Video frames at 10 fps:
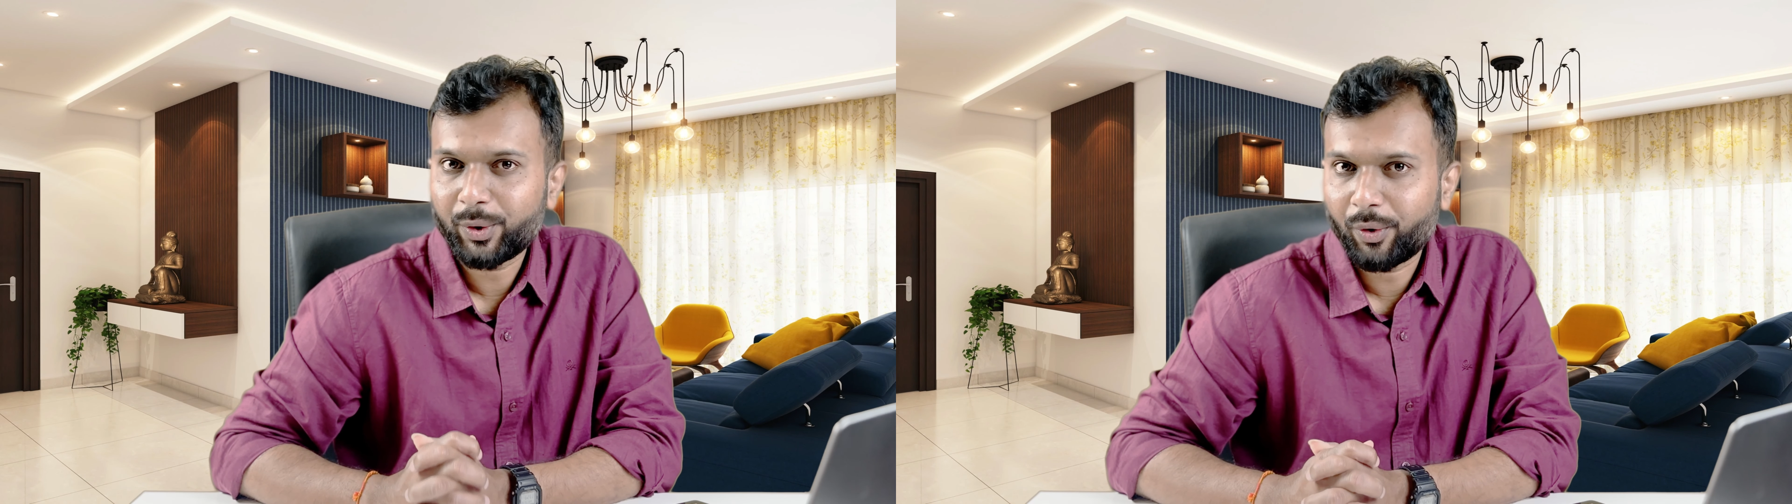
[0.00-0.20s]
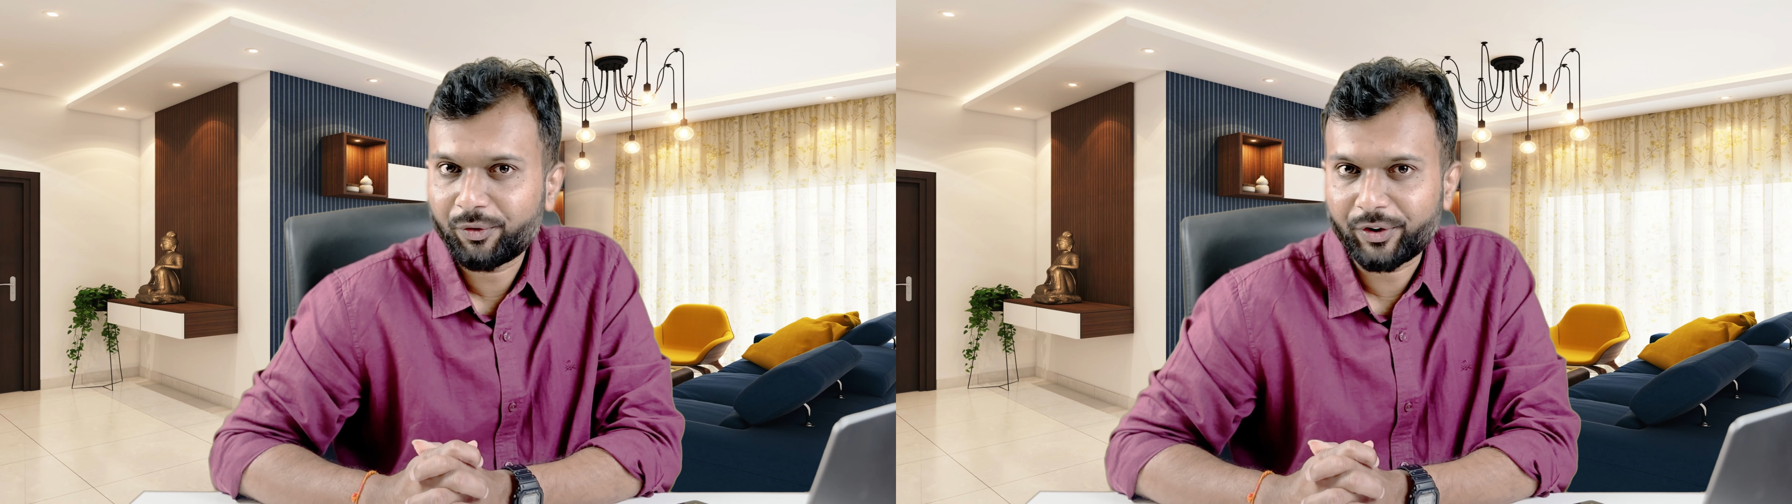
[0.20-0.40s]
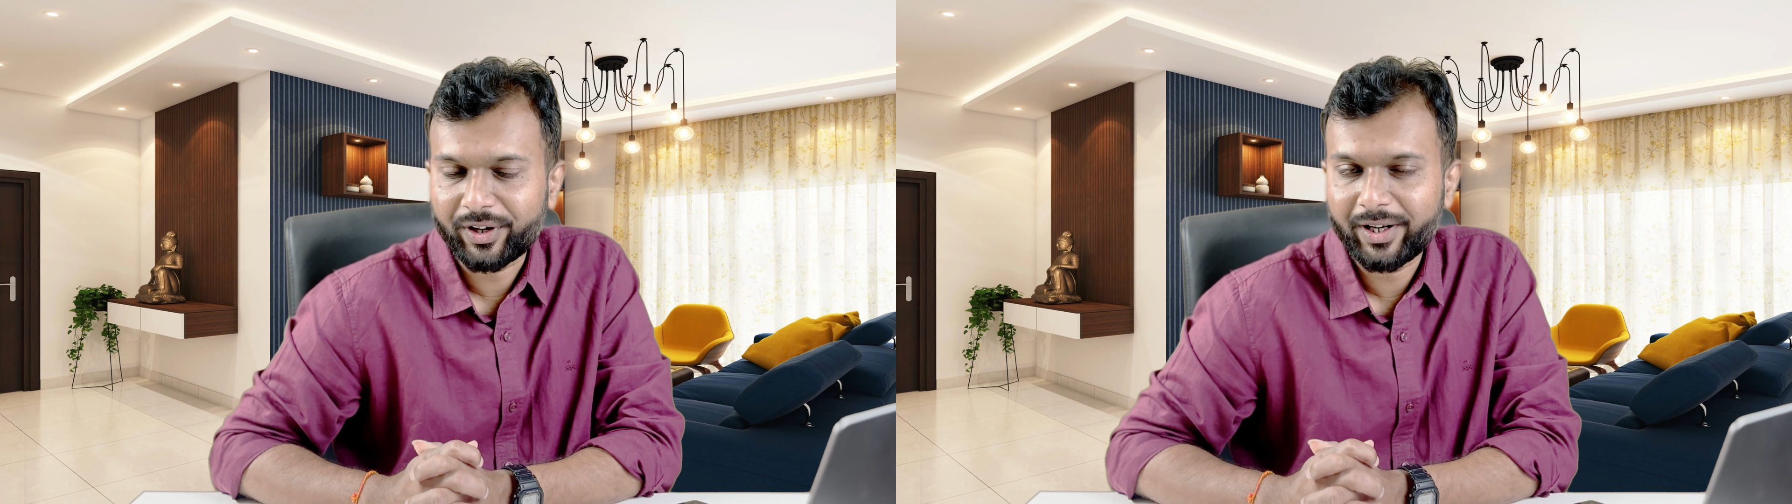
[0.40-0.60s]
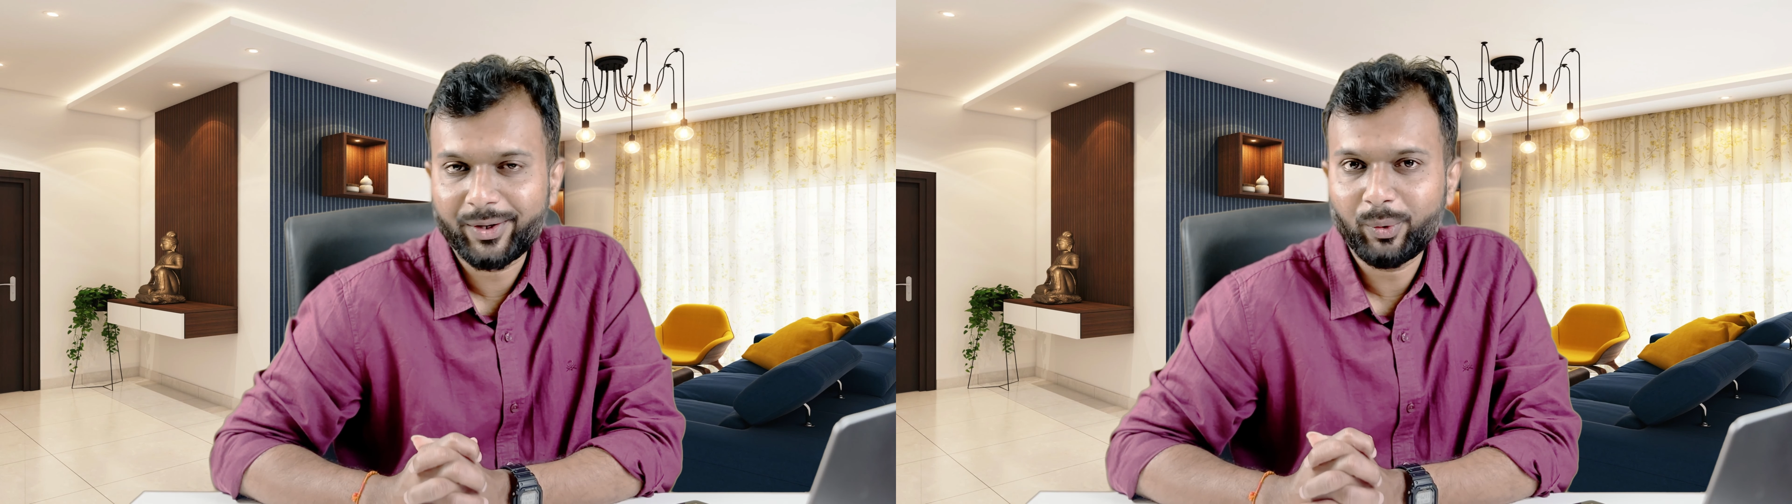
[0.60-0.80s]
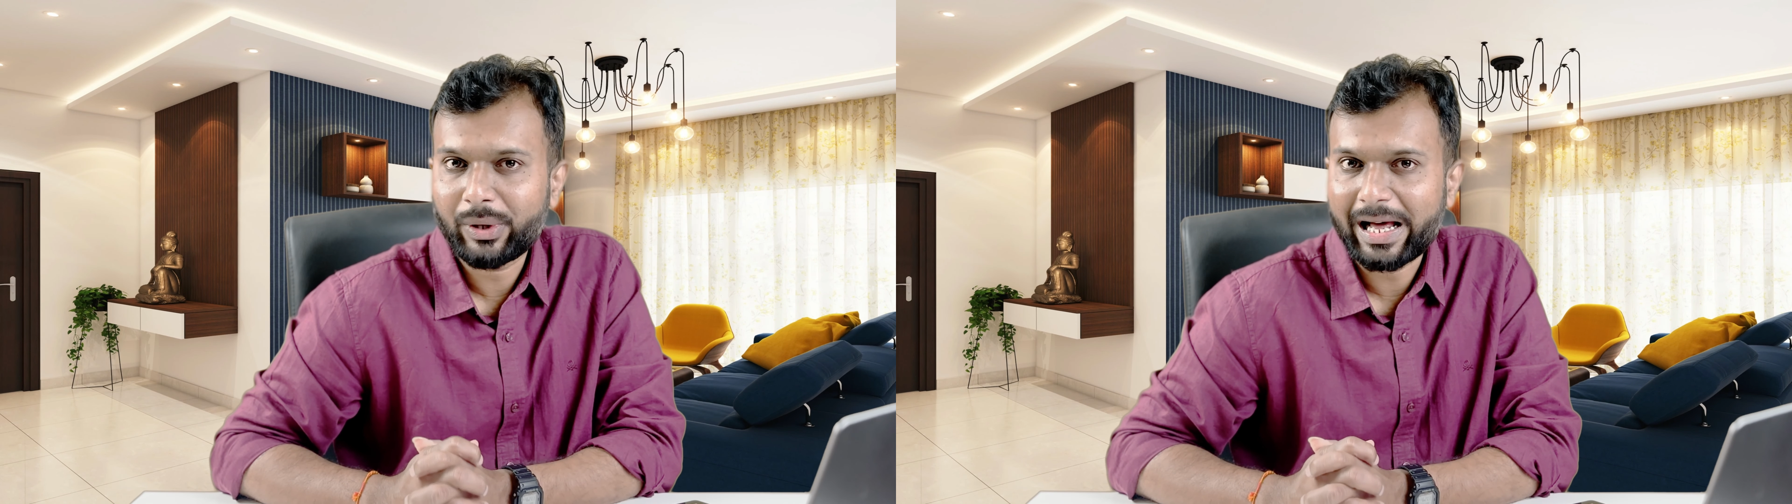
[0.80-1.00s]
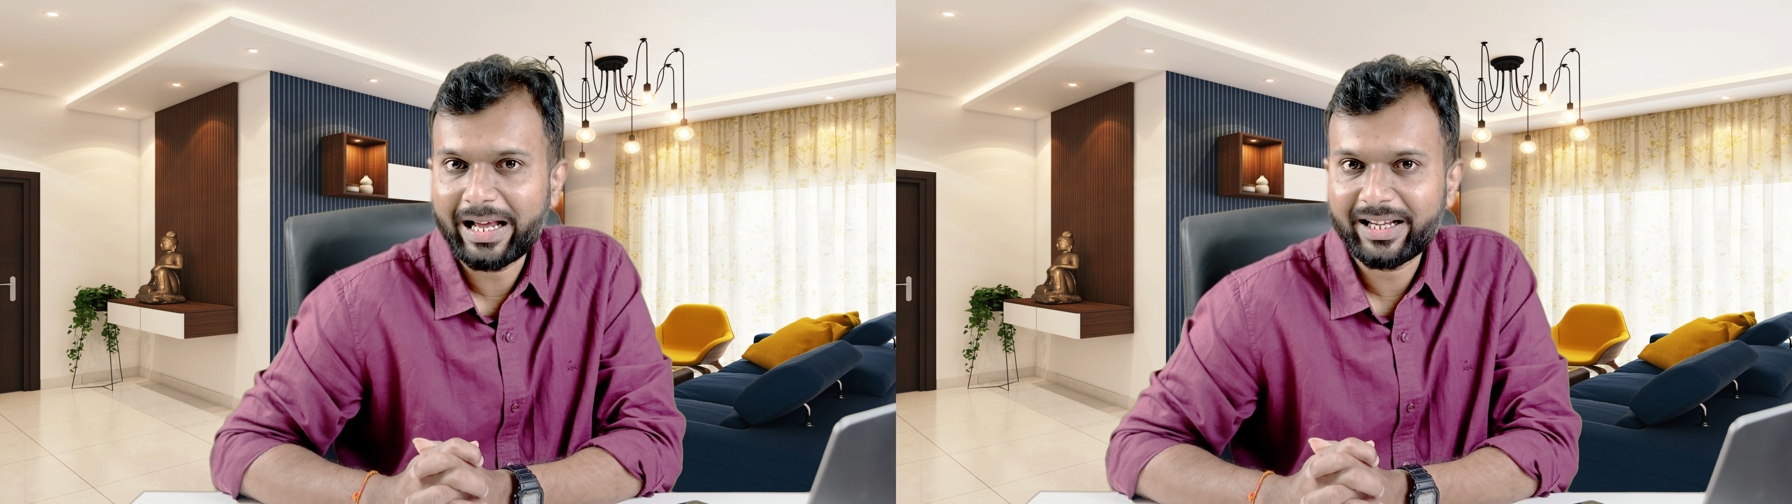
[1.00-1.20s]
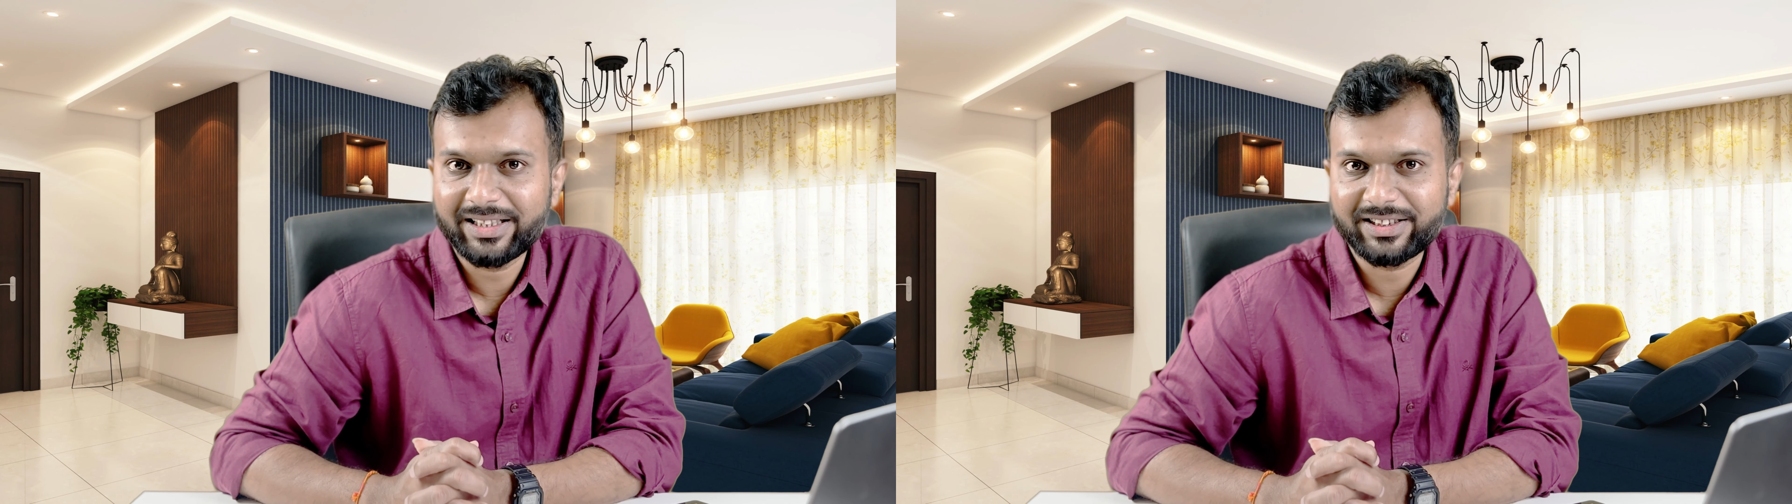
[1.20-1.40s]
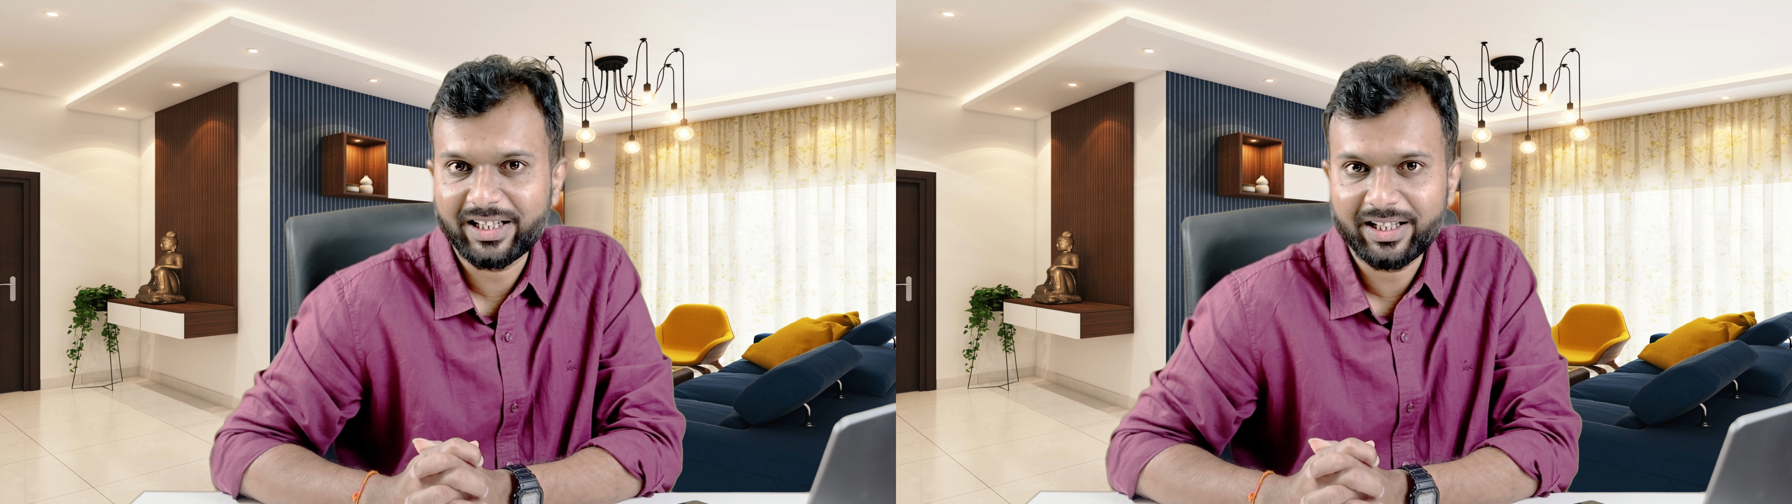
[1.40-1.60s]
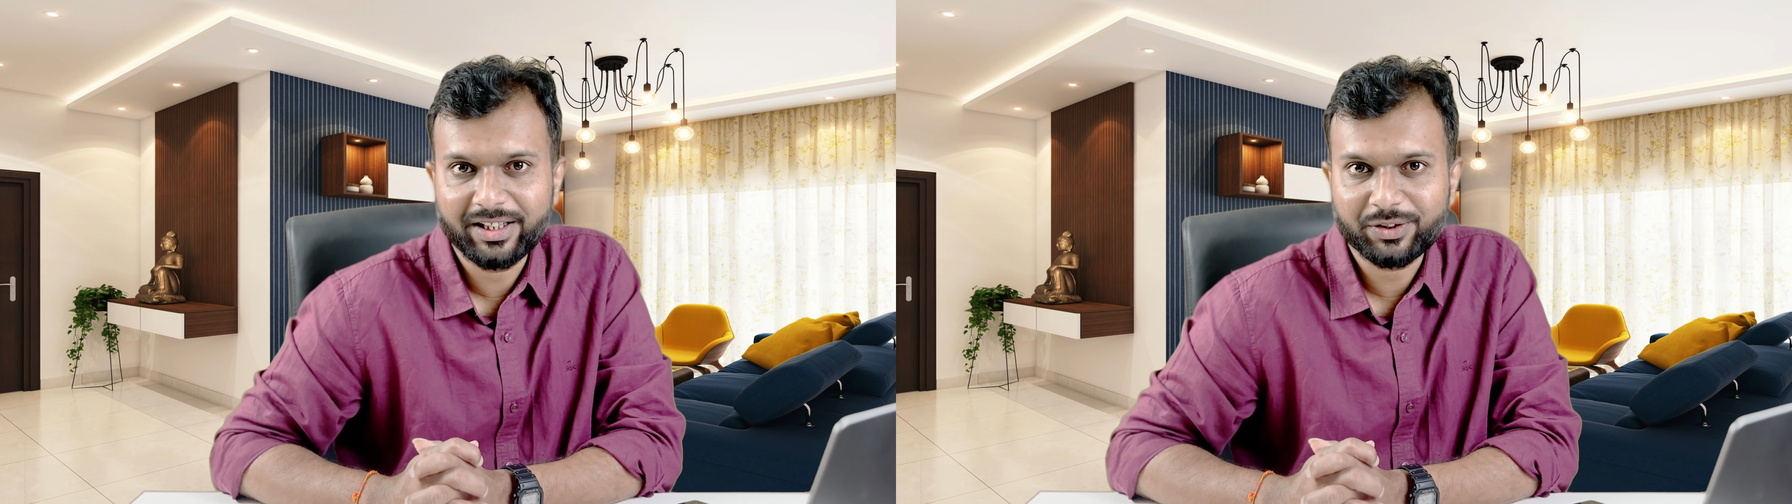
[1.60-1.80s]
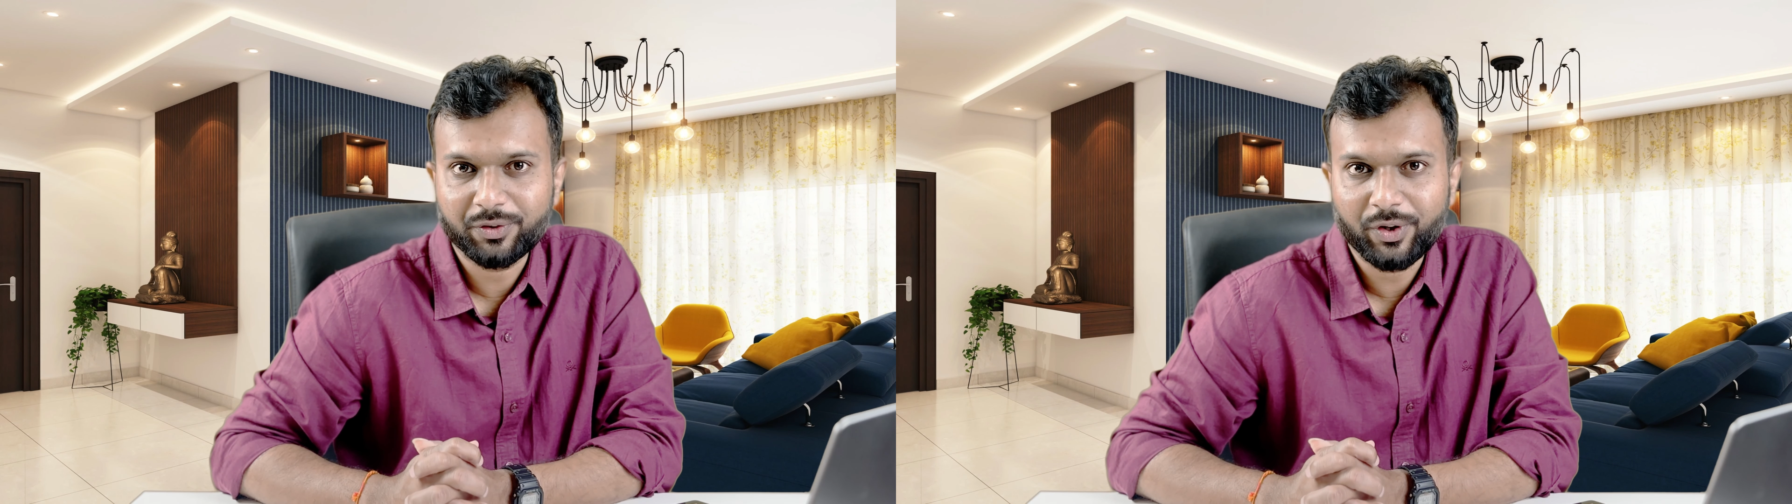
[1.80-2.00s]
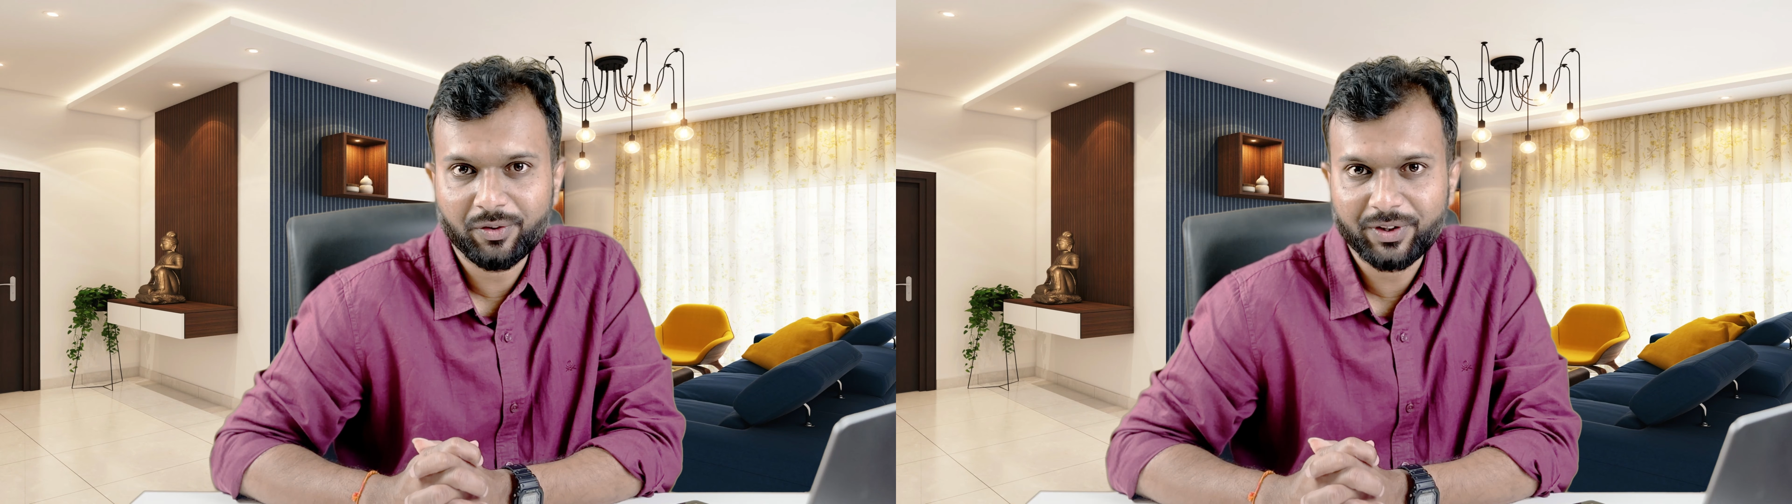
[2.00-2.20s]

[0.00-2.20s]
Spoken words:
don't forget to like and share this video